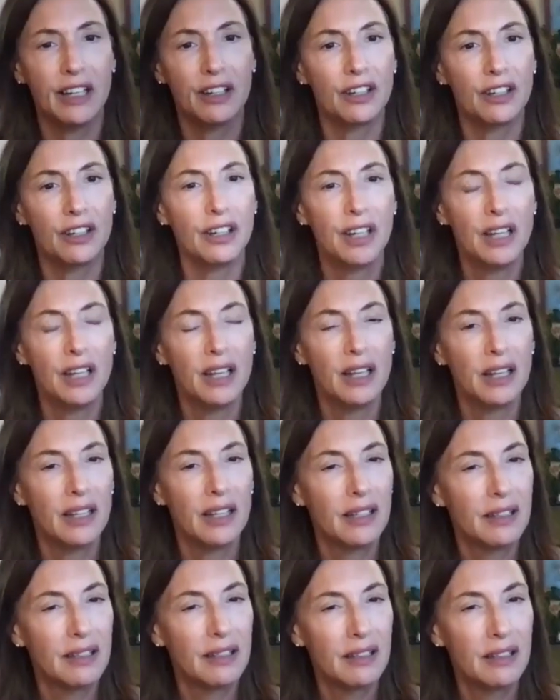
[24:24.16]
or
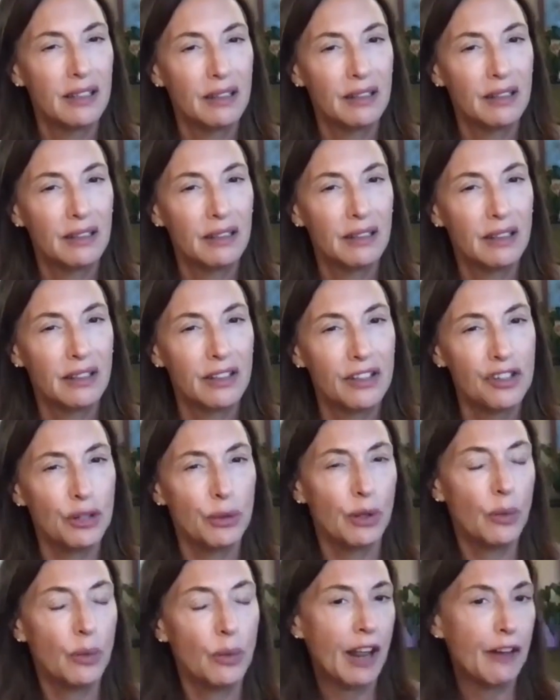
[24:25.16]
because you were
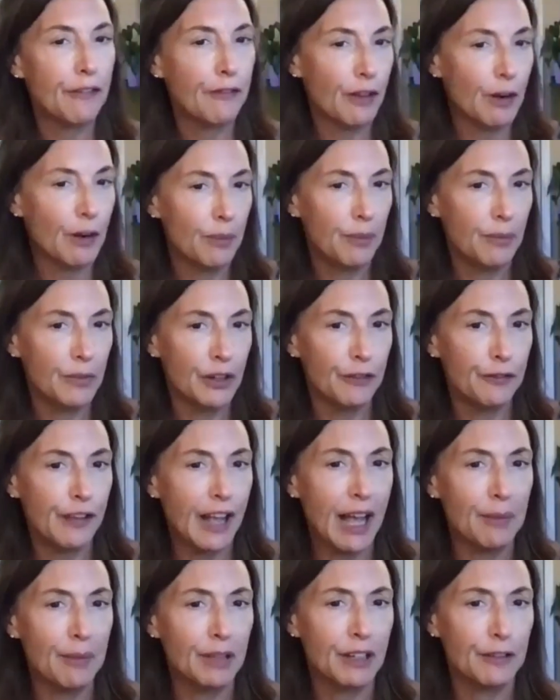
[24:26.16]
away from
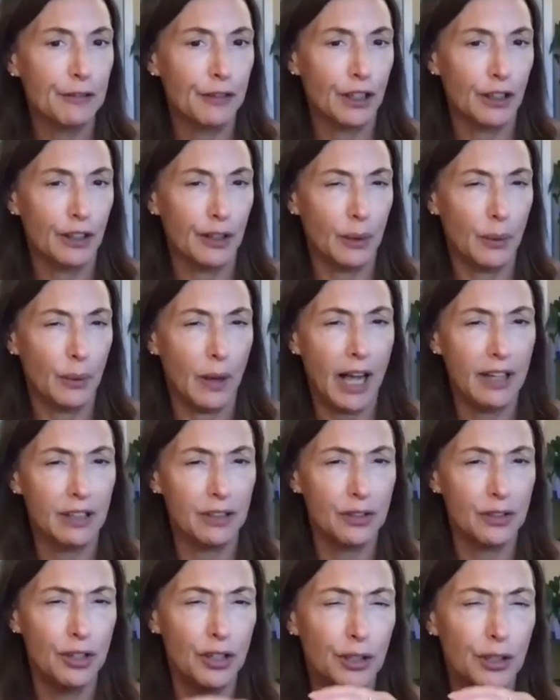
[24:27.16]
family for a little while
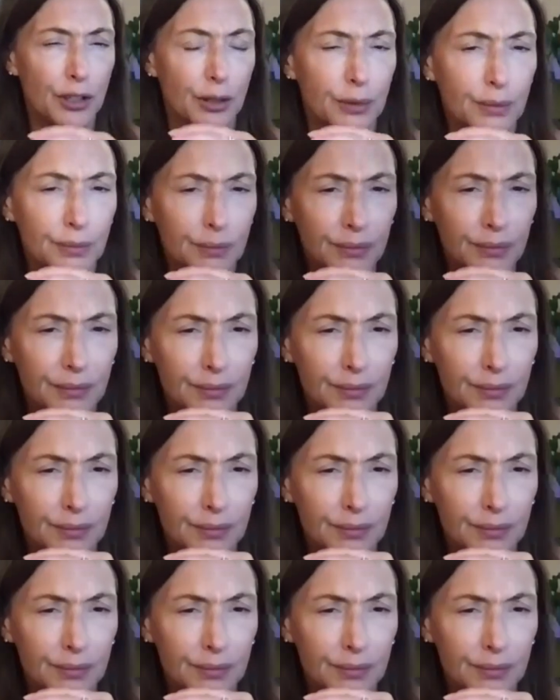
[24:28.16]
too.